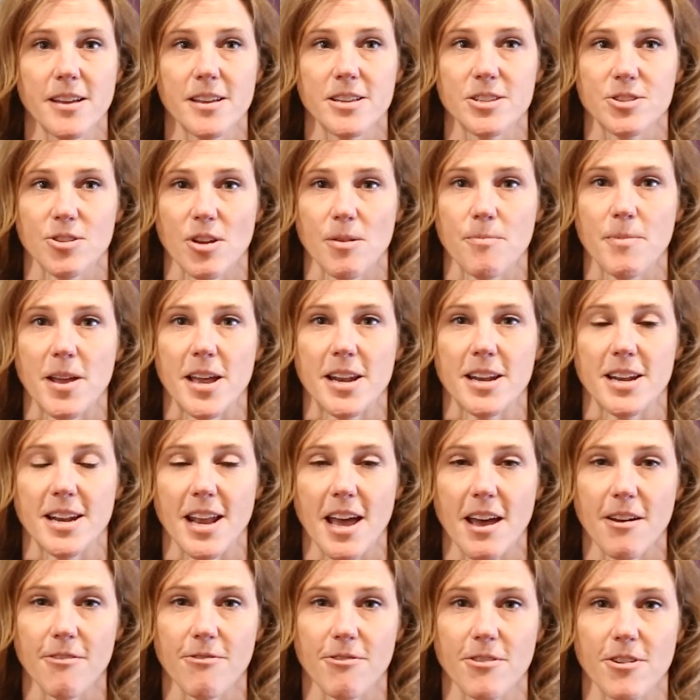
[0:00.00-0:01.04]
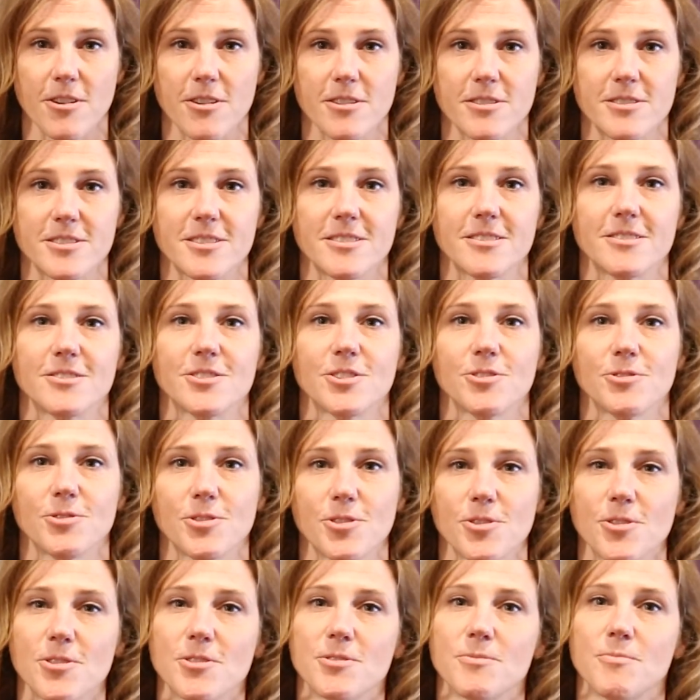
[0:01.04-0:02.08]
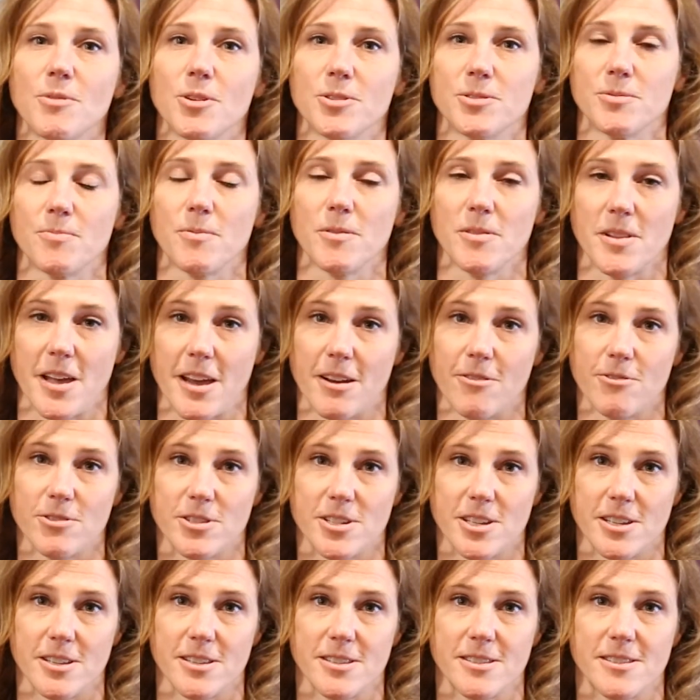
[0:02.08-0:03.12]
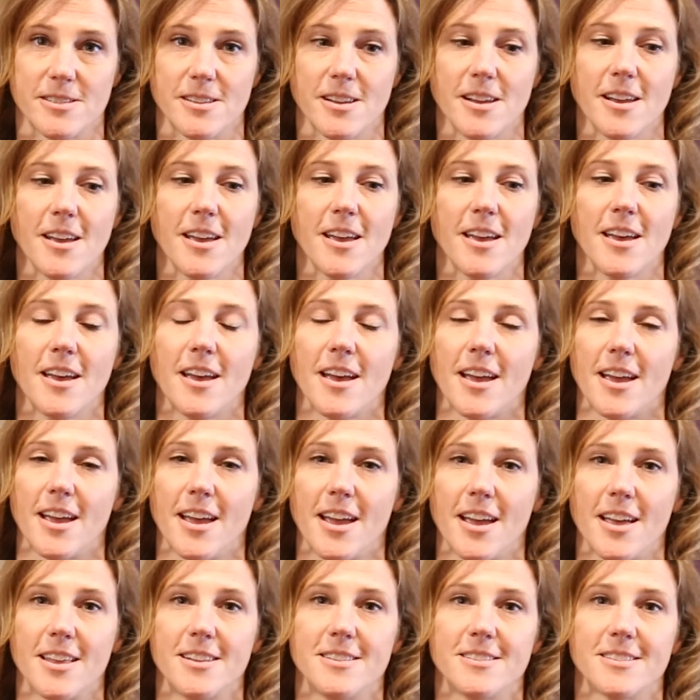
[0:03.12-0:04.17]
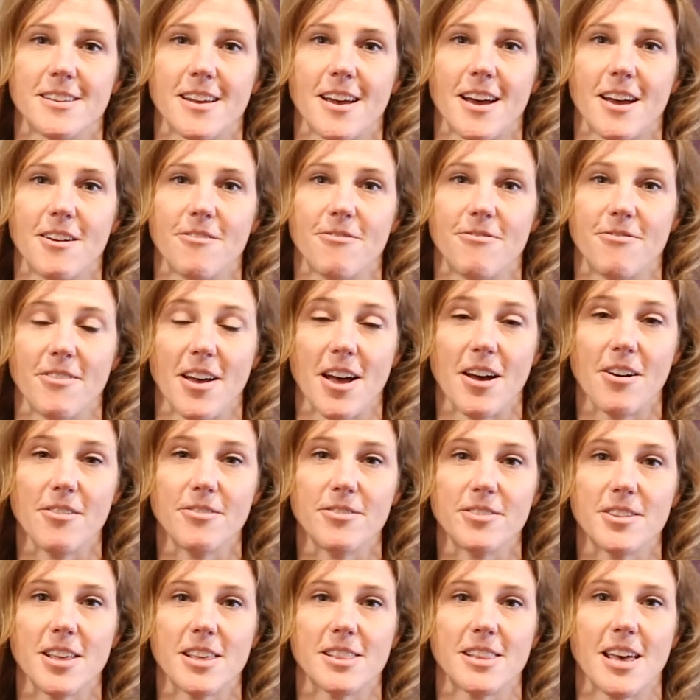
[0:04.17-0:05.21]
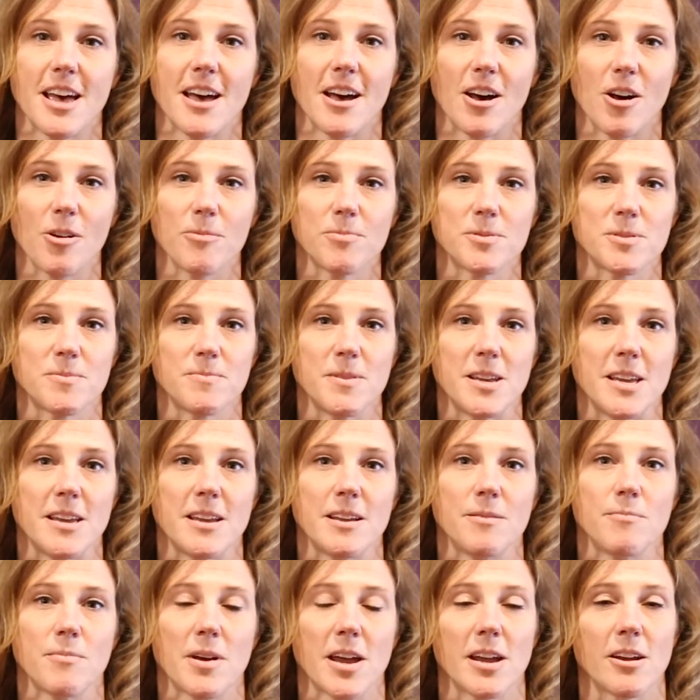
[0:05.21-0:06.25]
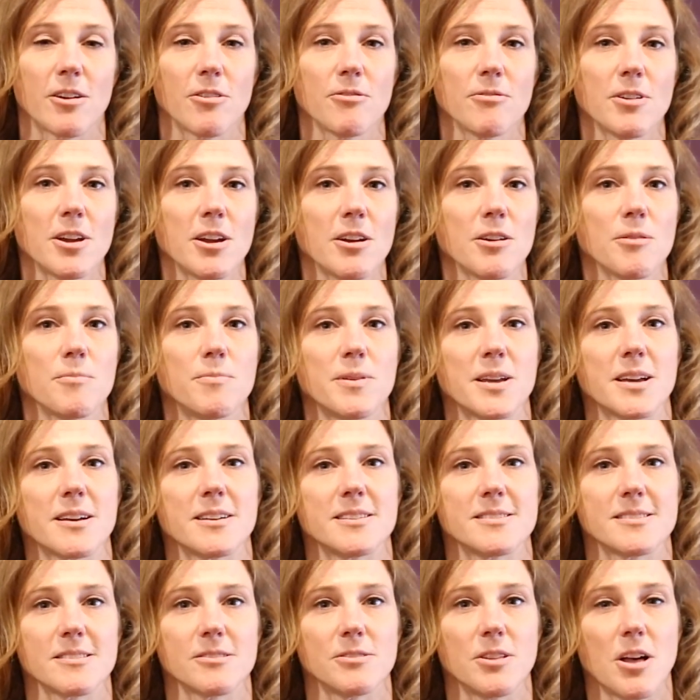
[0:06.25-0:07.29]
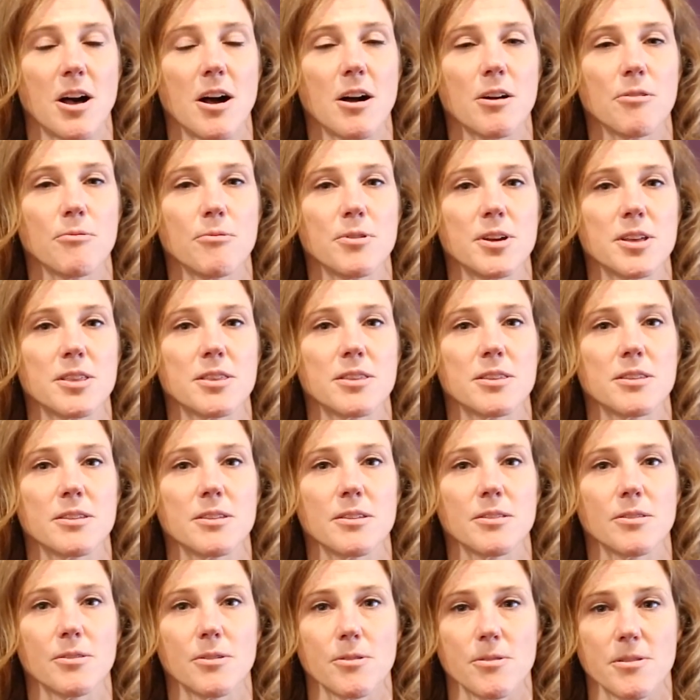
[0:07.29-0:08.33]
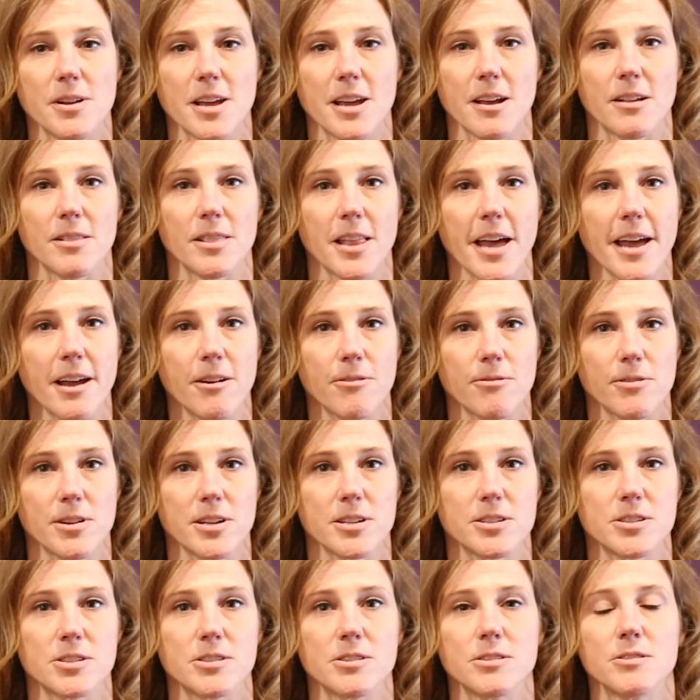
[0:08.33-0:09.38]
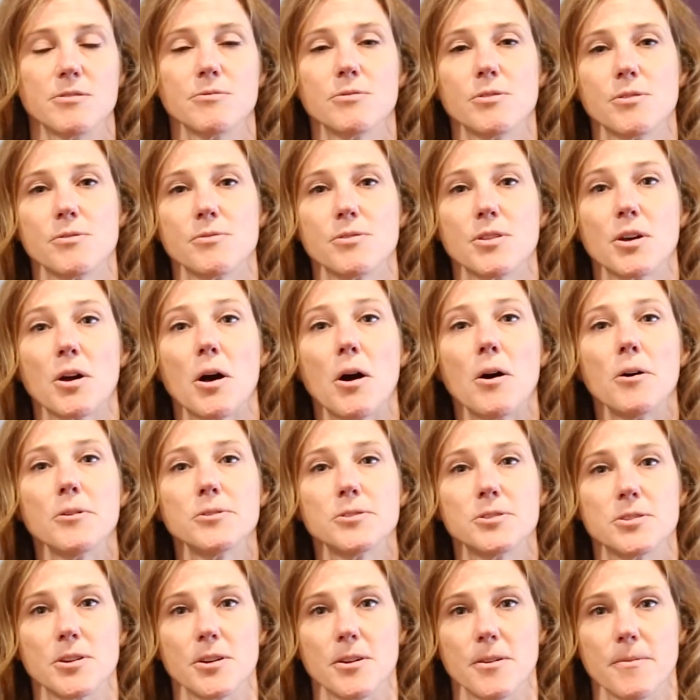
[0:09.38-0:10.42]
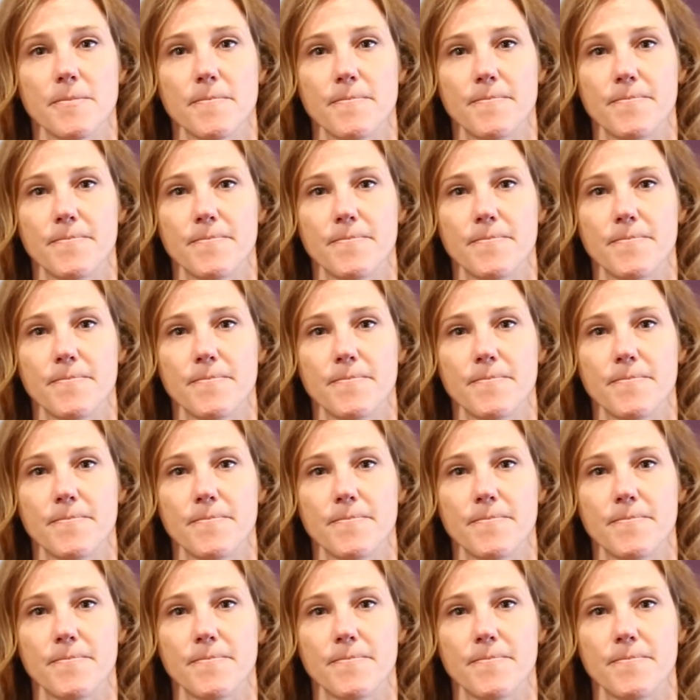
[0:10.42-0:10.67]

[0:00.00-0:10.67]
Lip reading: So I made an effort to learn multiple languages, and I found that that helps me in my career because along with learning a language, you learn the culture,